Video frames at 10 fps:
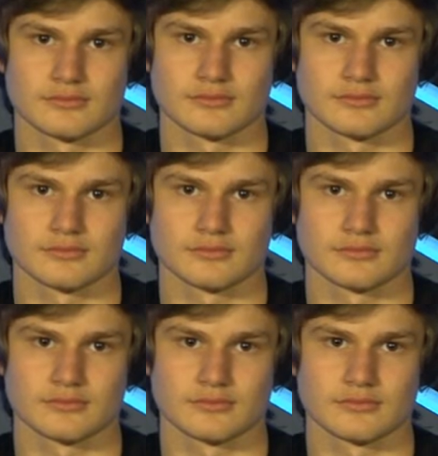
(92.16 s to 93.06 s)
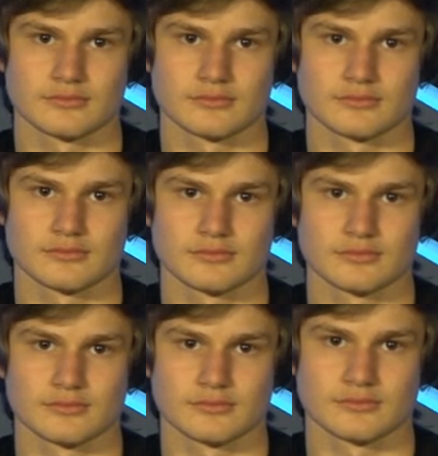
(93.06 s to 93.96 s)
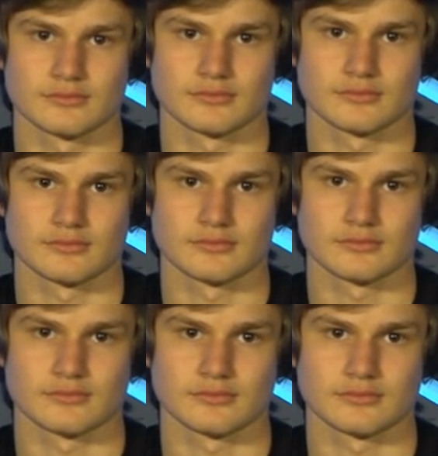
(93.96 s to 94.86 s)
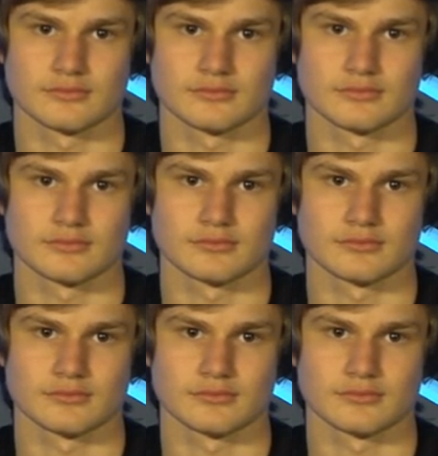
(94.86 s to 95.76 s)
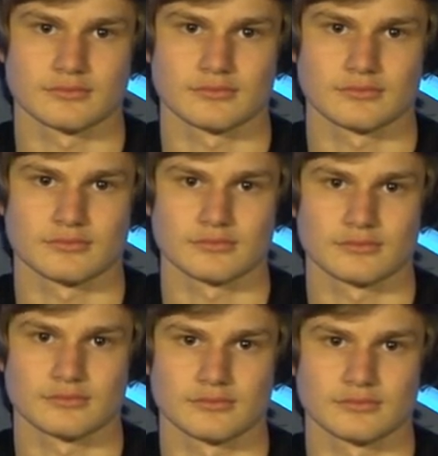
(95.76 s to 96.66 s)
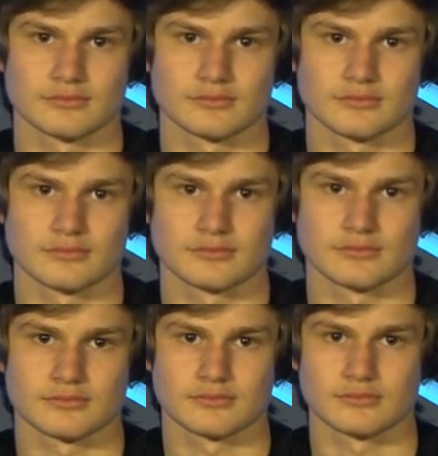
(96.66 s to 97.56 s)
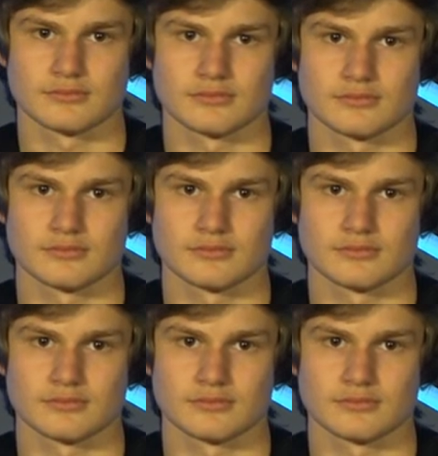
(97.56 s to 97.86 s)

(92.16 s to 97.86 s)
[no speech]